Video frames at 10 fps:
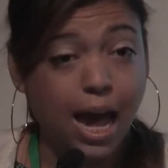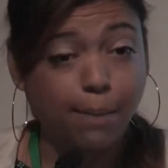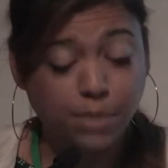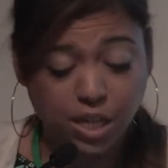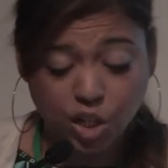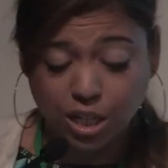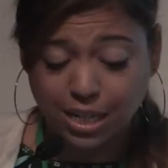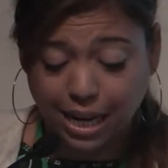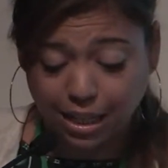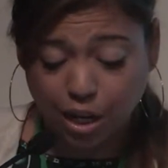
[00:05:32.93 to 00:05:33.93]
I'm teaching
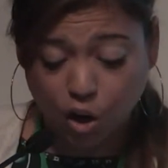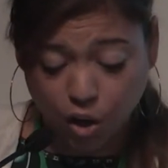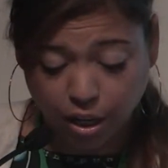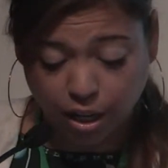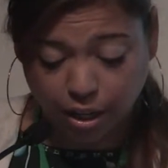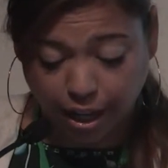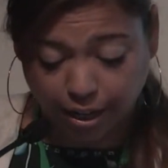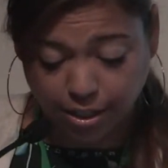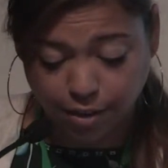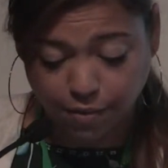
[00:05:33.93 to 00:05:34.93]
daily cooking
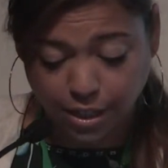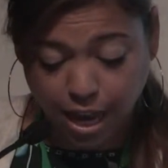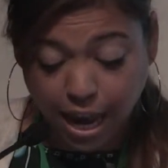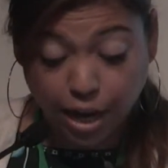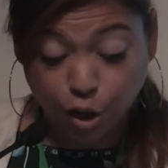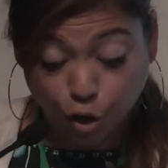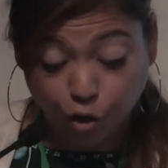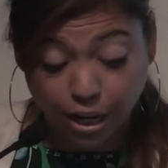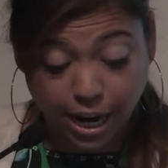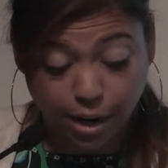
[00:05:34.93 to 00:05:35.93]
electives in a
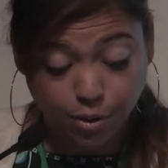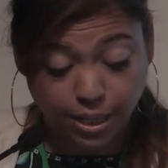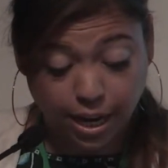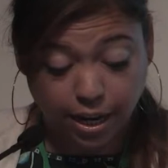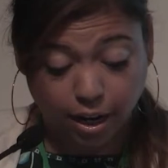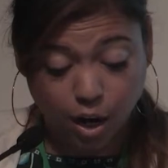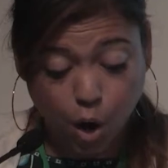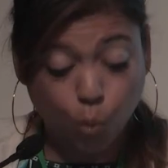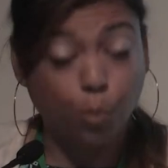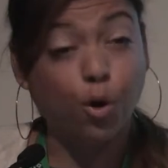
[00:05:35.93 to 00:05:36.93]
greenhouse setting
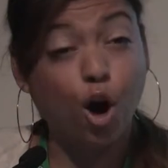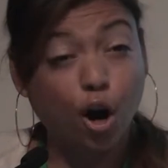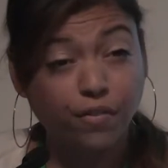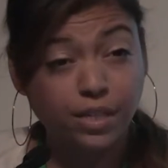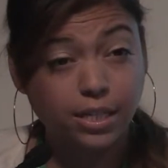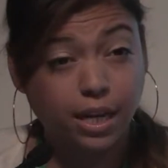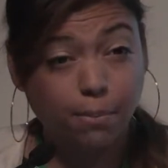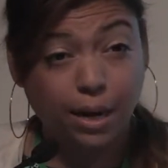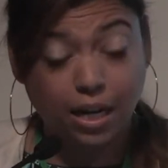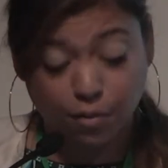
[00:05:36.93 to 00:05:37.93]
where we're harvesting
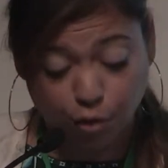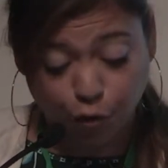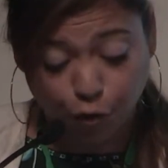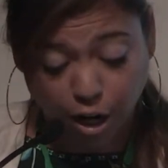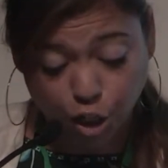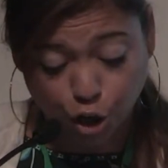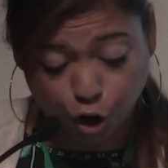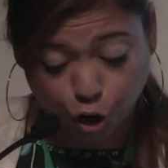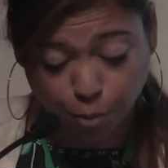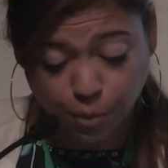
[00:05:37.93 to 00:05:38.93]
many of the fresh
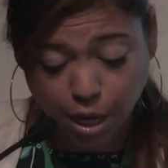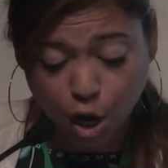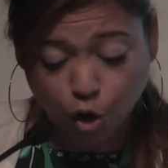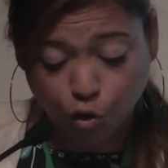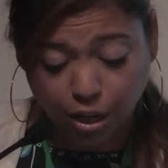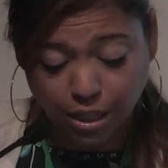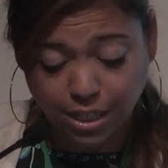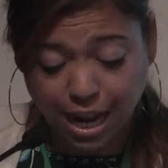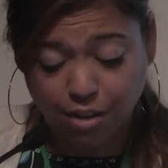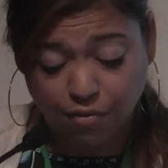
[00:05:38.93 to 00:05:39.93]
herbs, greens,
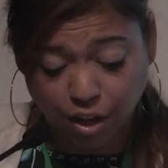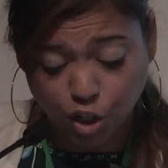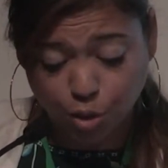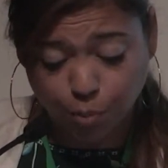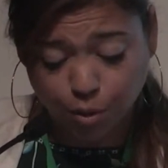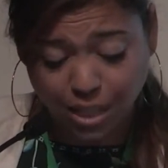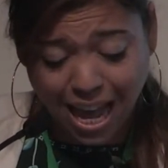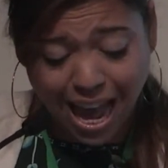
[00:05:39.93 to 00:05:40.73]
and vegetables.